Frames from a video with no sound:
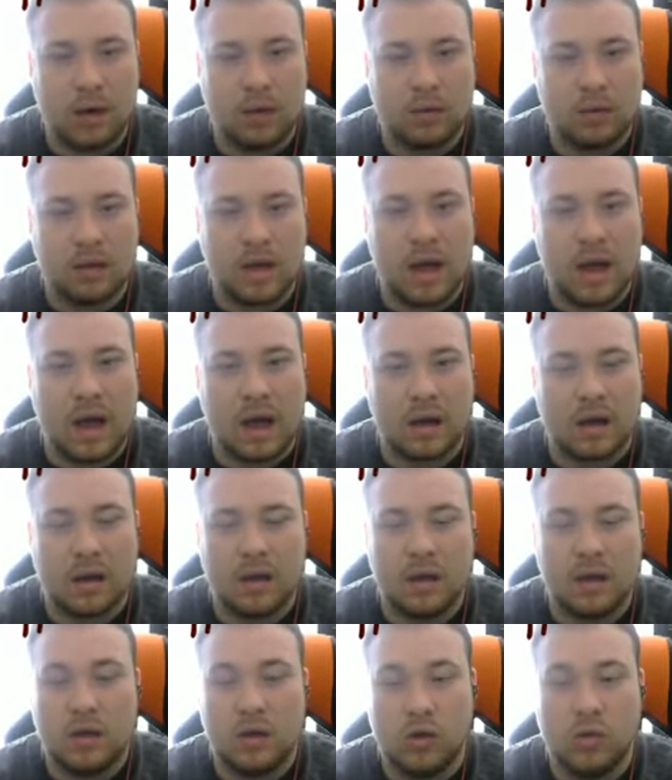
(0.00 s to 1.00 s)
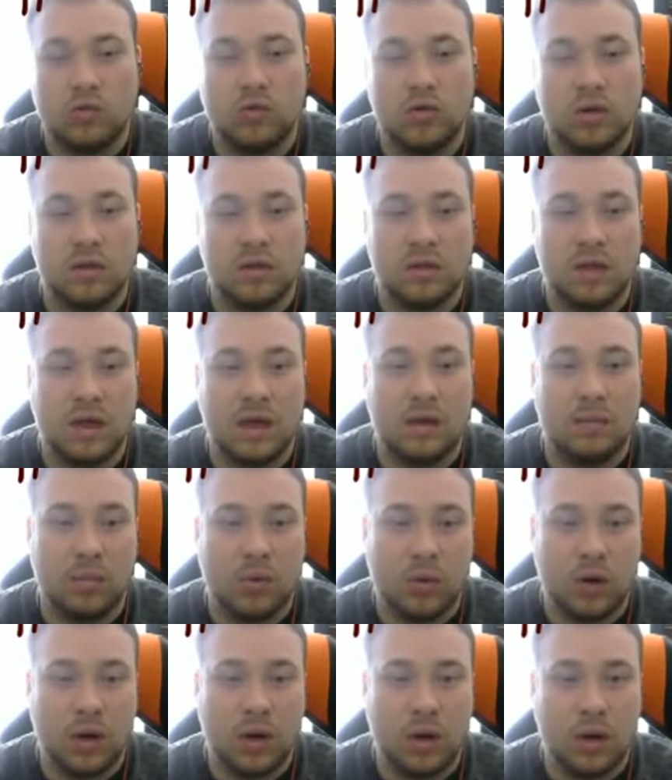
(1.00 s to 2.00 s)
I don't talk. You just
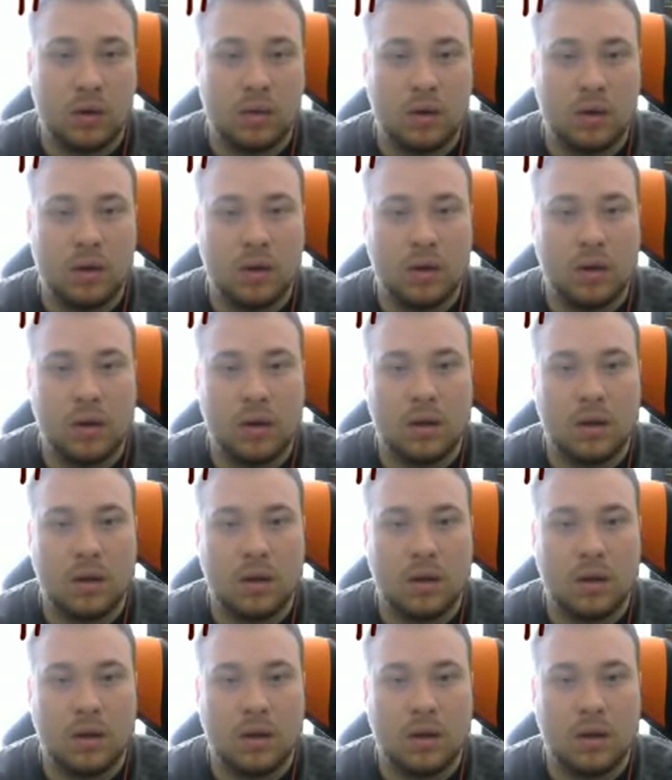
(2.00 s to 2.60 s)
did, boyo.